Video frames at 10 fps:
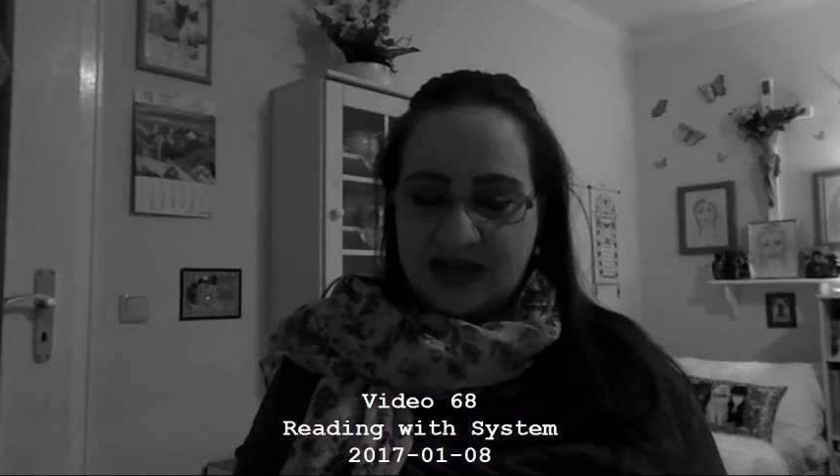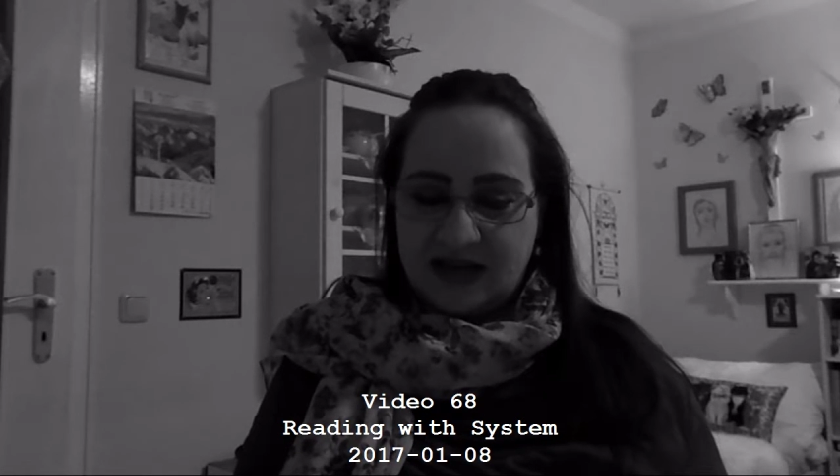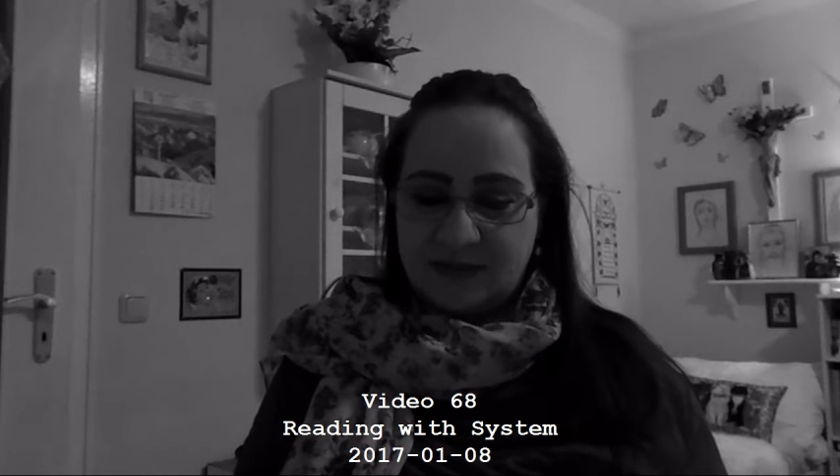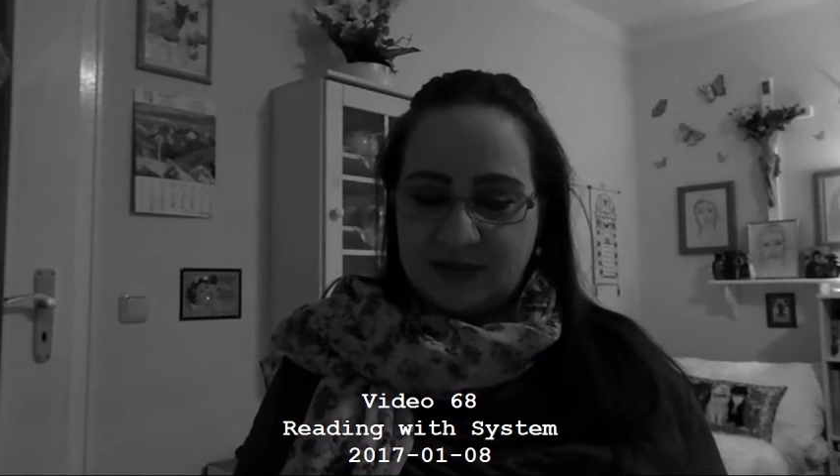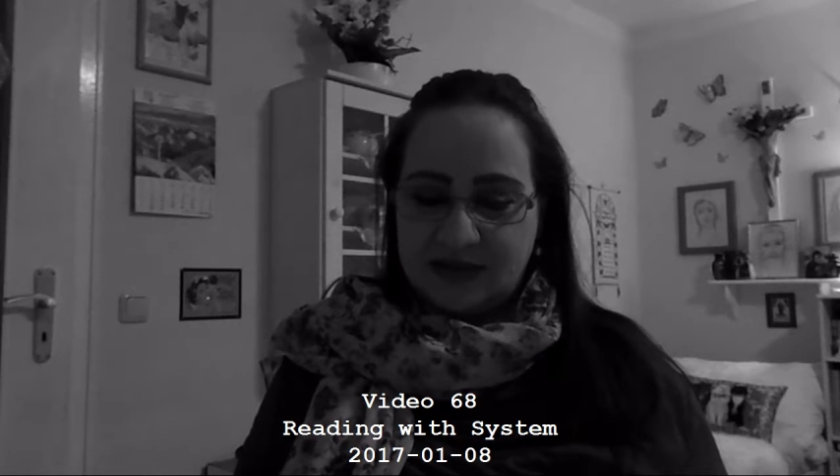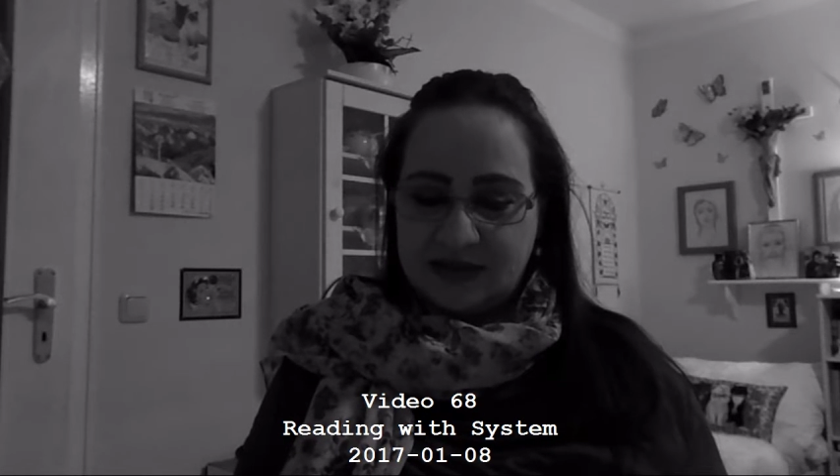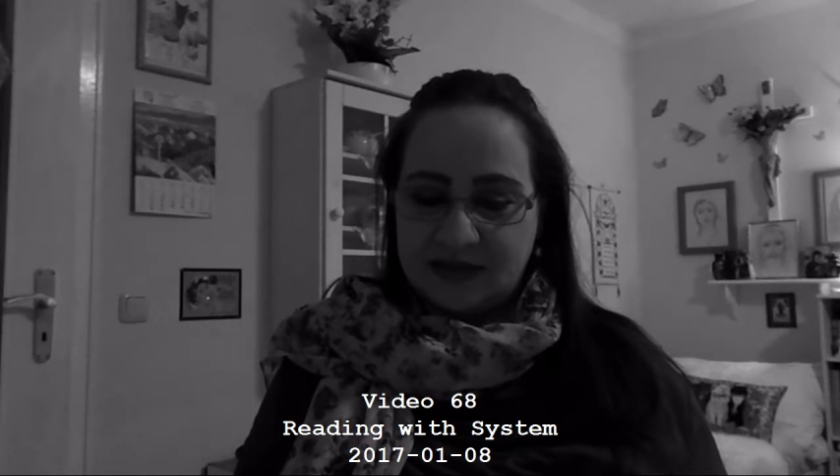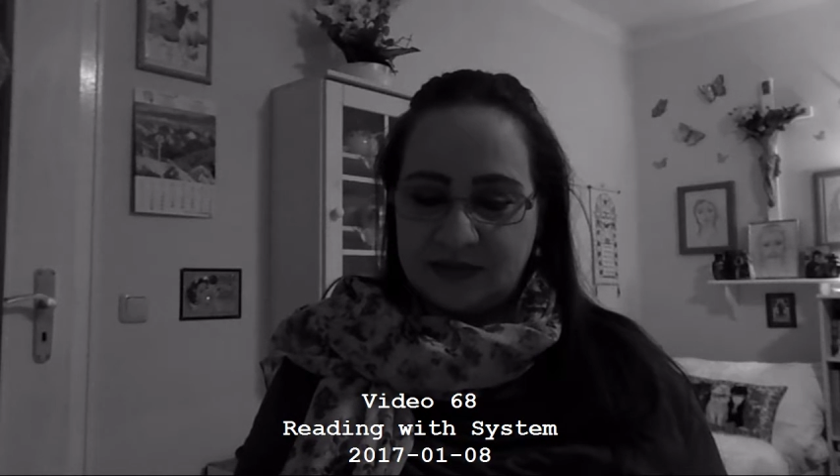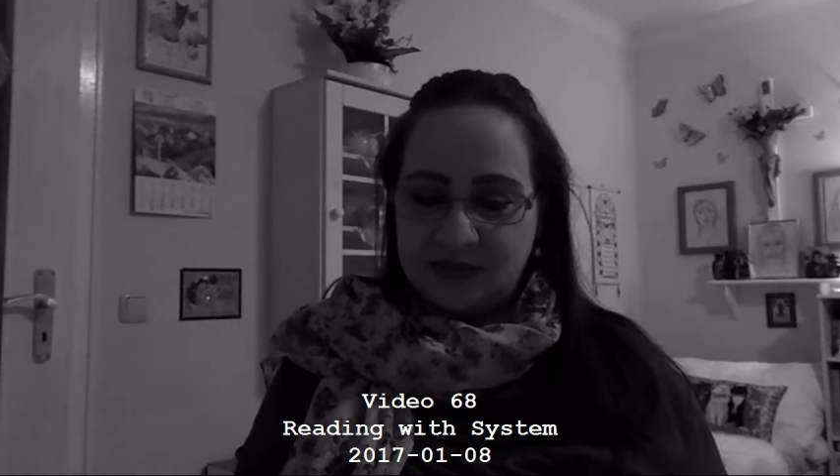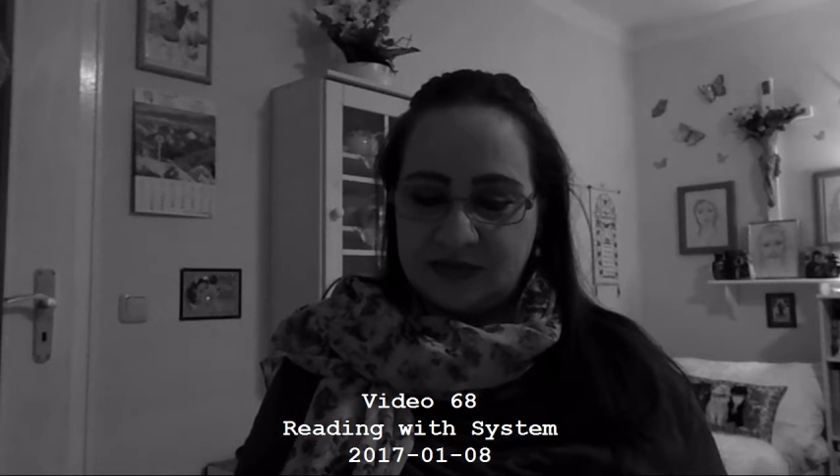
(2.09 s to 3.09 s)
I
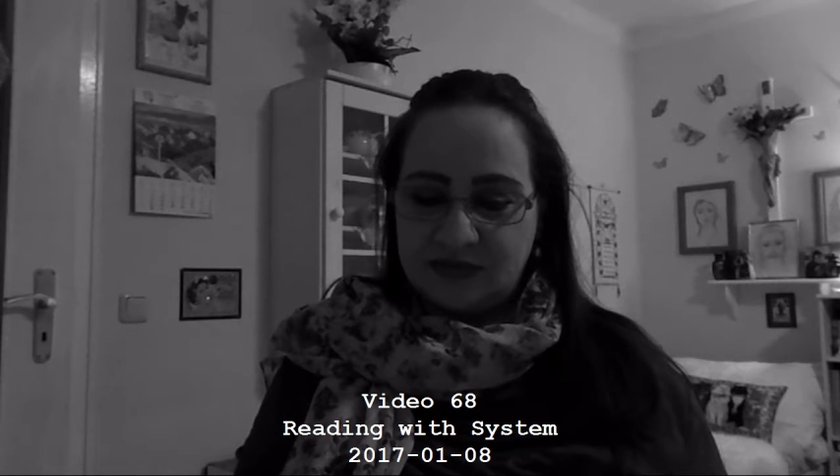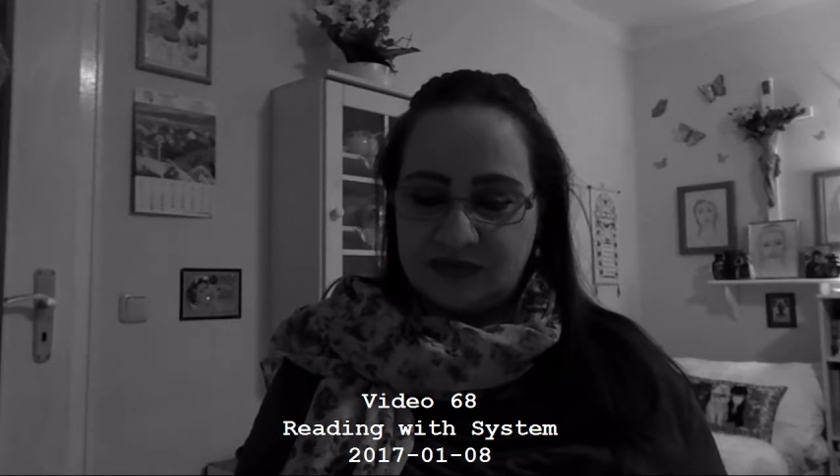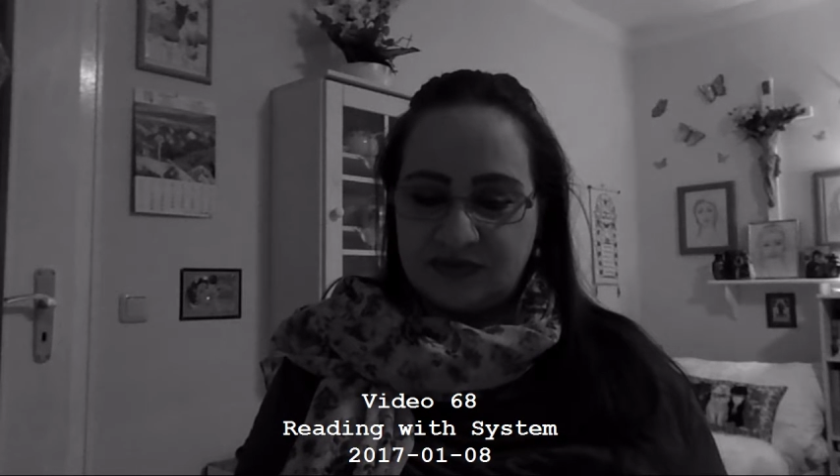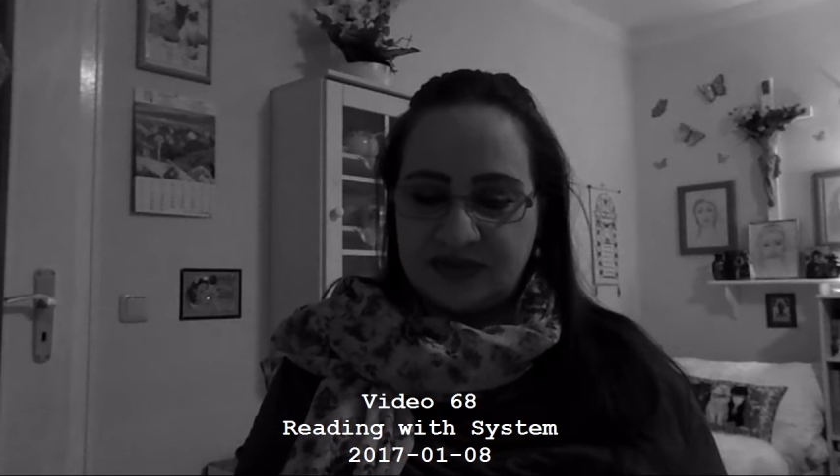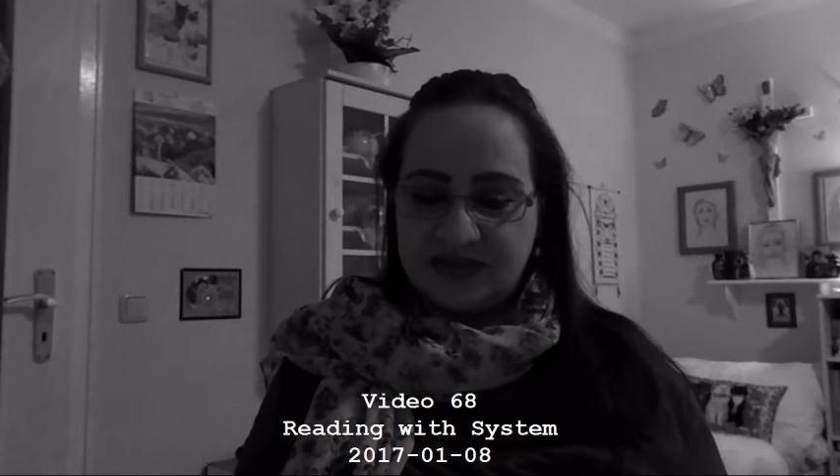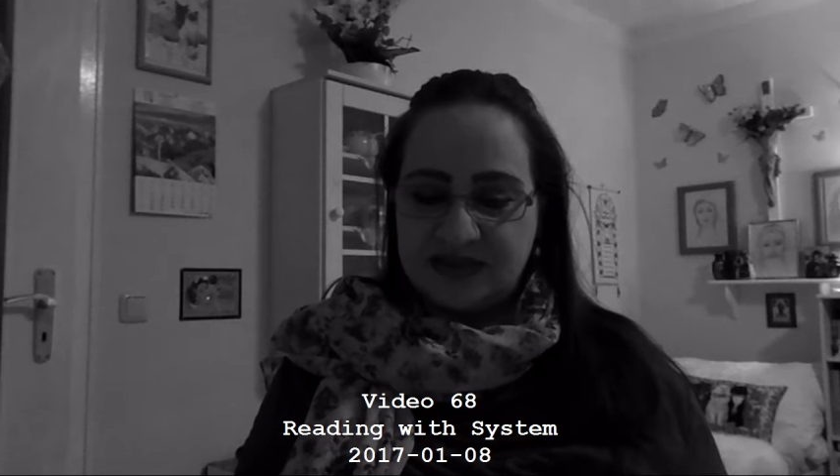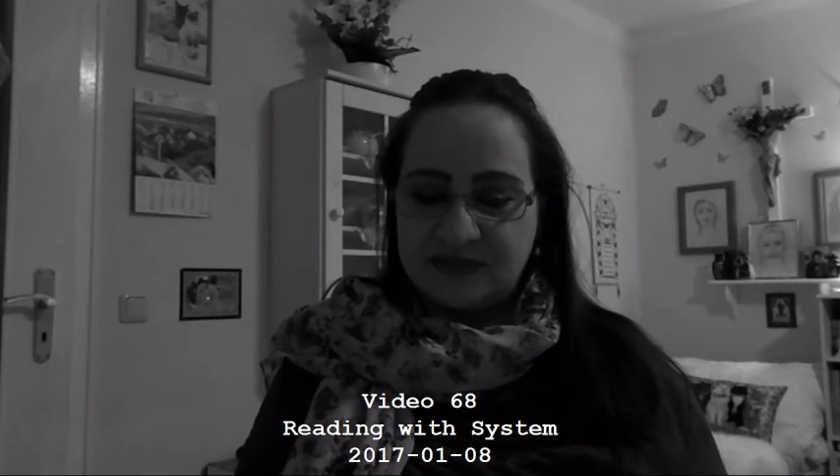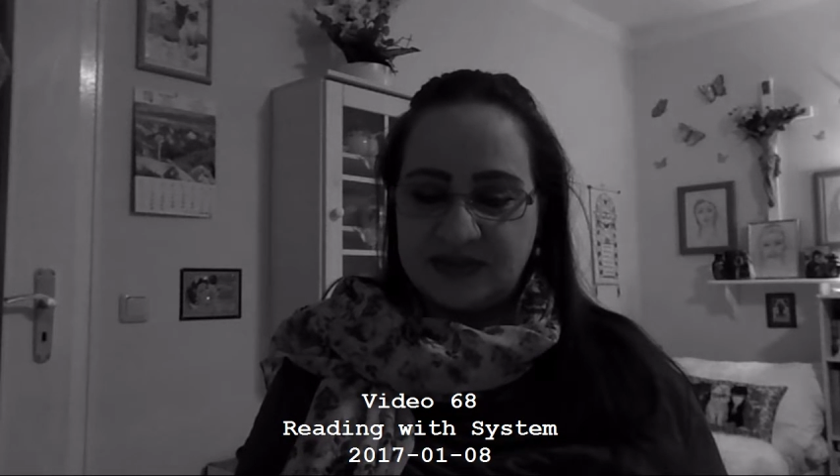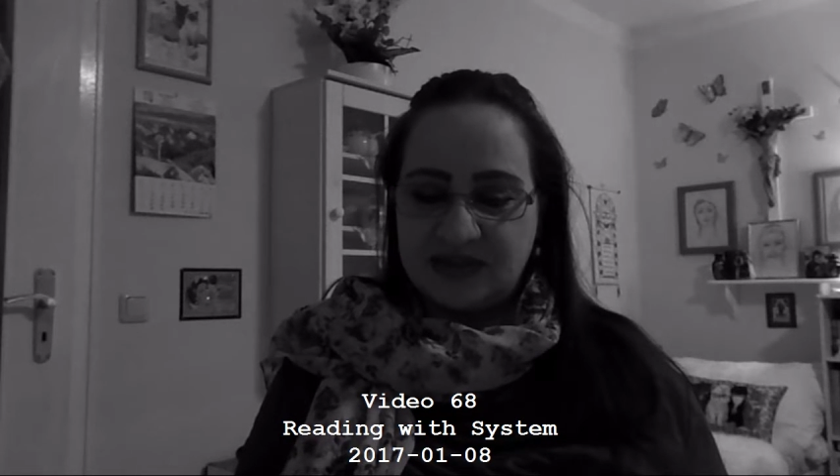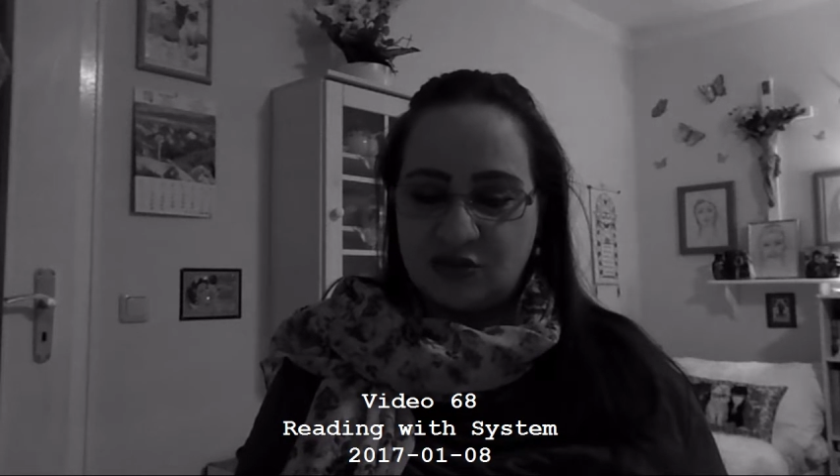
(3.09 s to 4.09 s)
welcome you to this
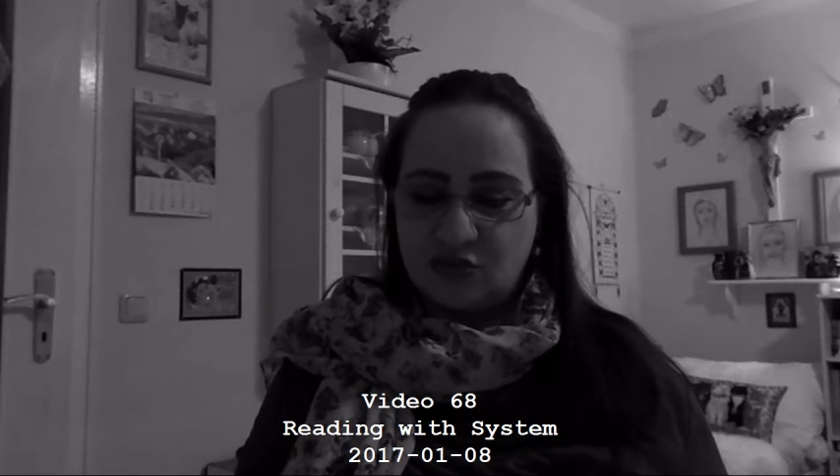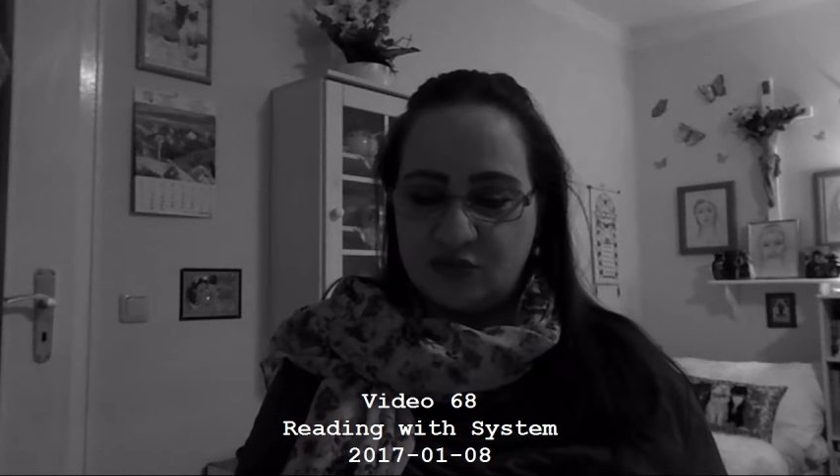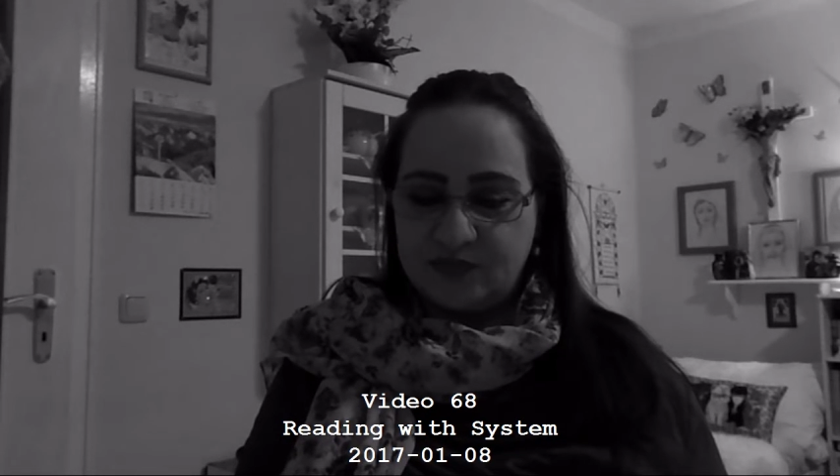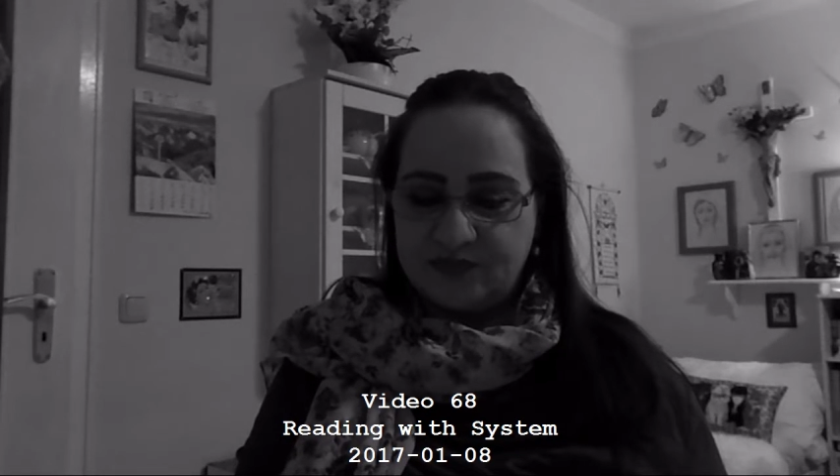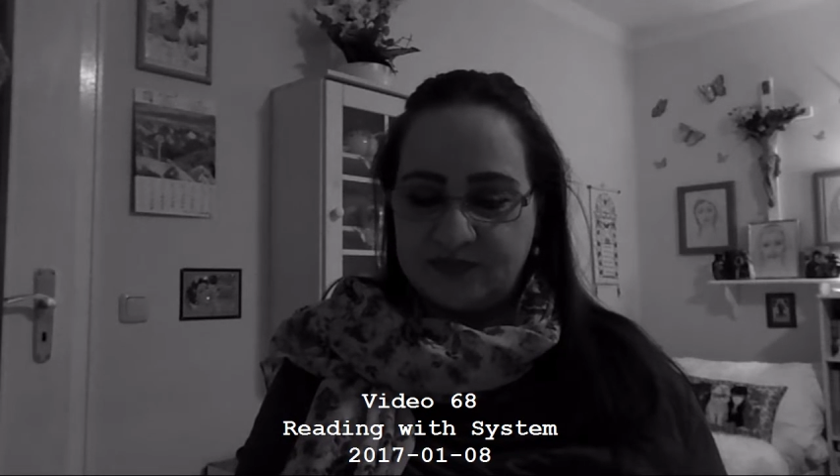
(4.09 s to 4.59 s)
video.